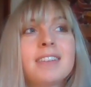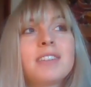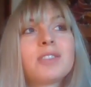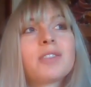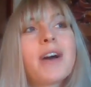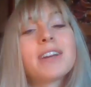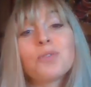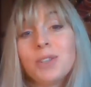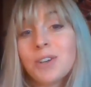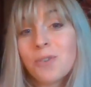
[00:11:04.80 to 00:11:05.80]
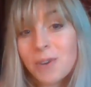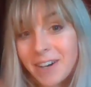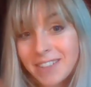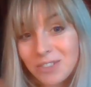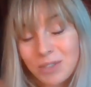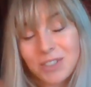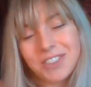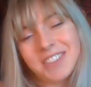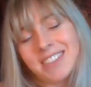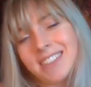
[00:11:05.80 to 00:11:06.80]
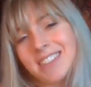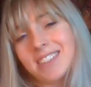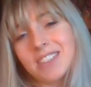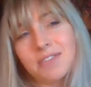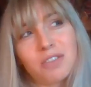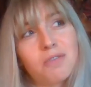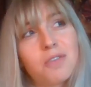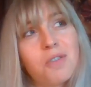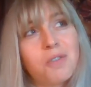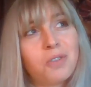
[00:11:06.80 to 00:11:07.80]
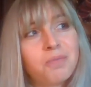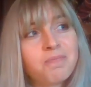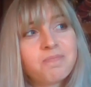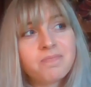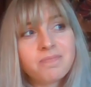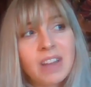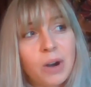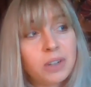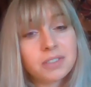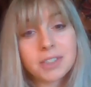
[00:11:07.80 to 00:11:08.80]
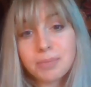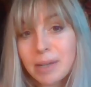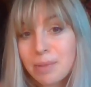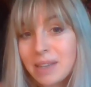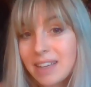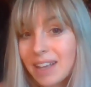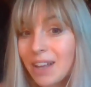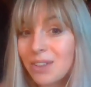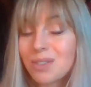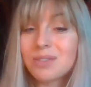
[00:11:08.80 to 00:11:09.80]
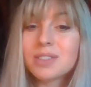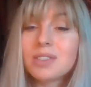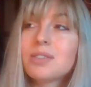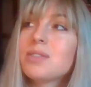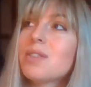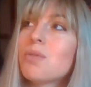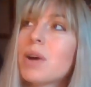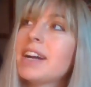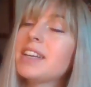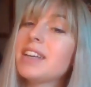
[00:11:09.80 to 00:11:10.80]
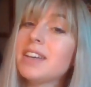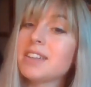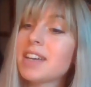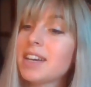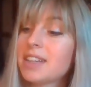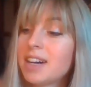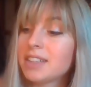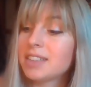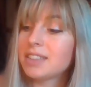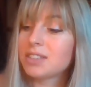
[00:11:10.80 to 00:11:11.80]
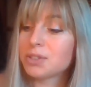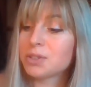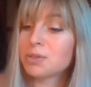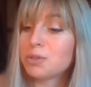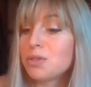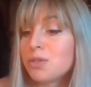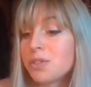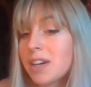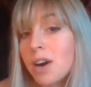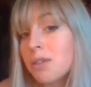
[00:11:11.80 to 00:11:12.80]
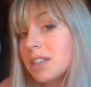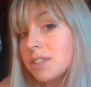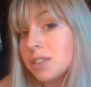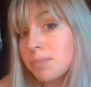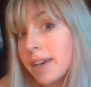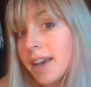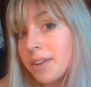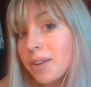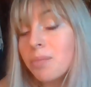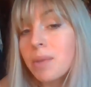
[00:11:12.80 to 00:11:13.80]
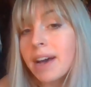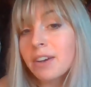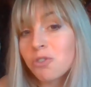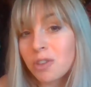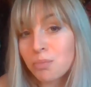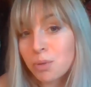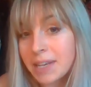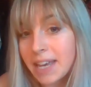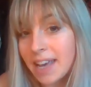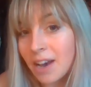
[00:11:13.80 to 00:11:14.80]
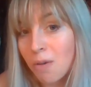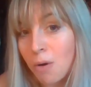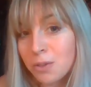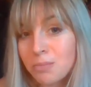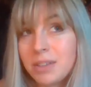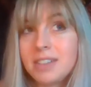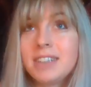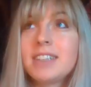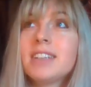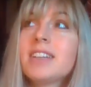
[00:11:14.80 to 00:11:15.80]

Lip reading: So as we go on and we start to see this stuff unfold, however it may be, as wacky or chaotic or smooth, or however it may end up actually playing out ultimately,